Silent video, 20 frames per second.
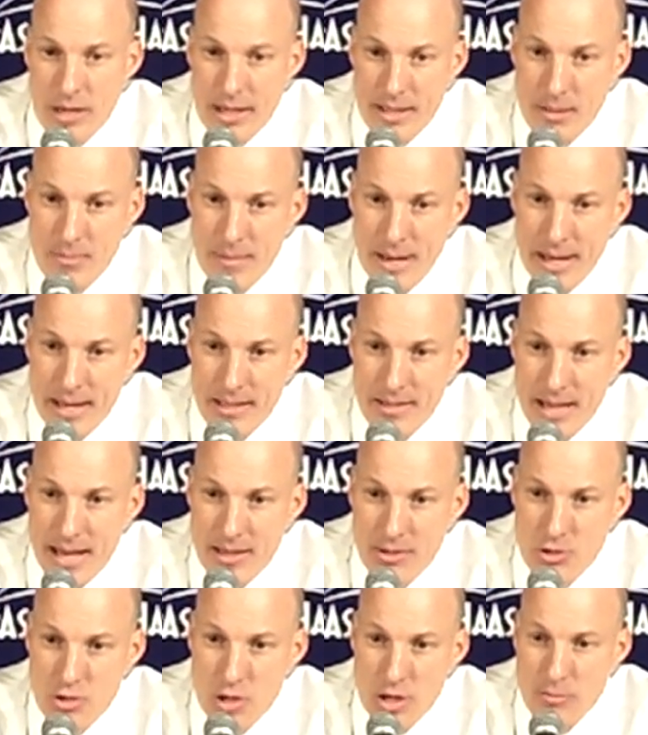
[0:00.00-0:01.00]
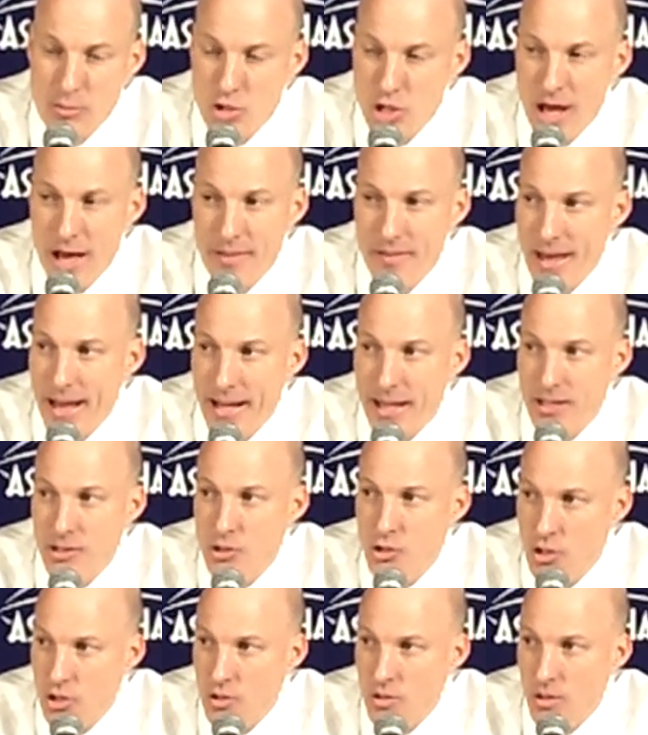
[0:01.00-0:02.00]
Had he made that jump shot that
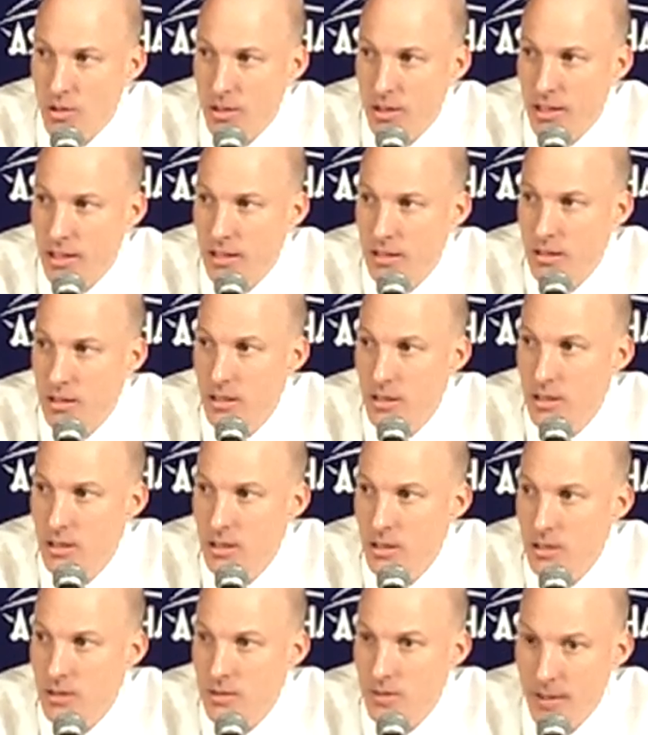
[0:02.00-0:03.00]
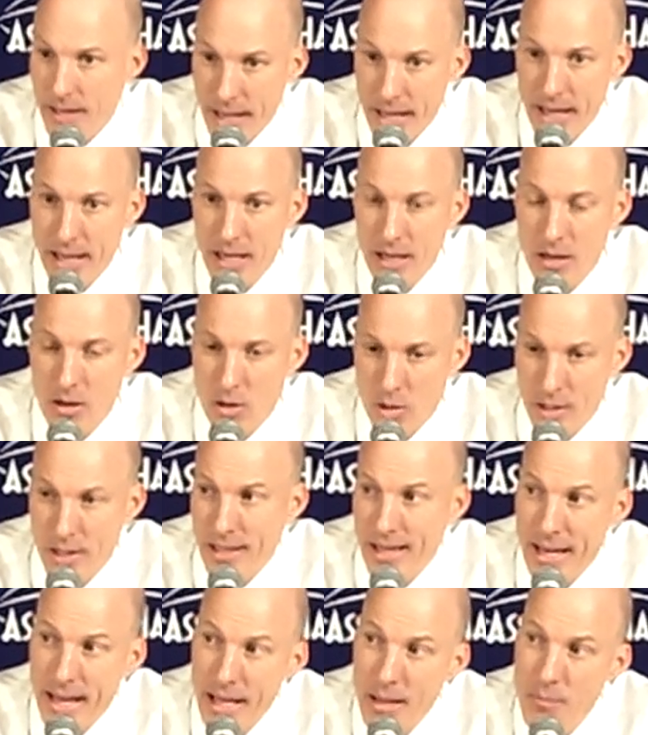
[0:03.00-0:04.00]
consistently today, or
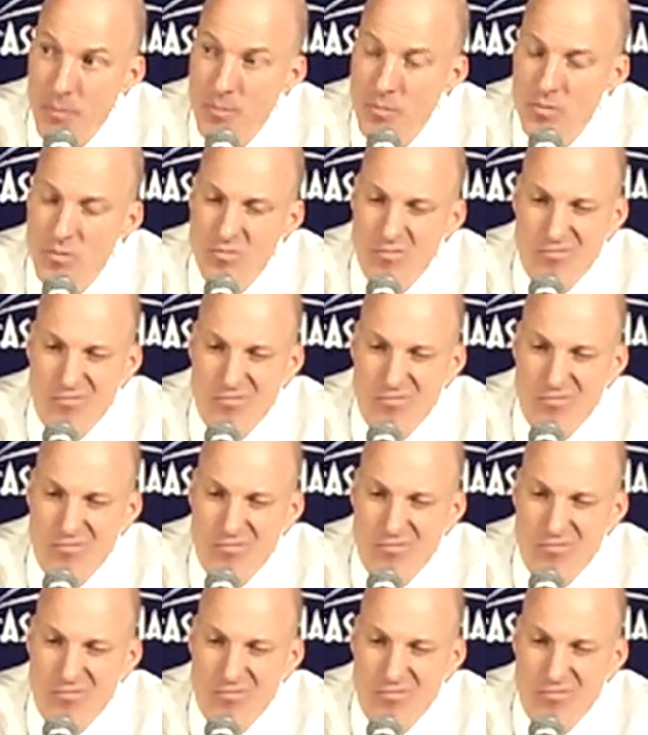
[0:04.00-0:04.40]
in a game,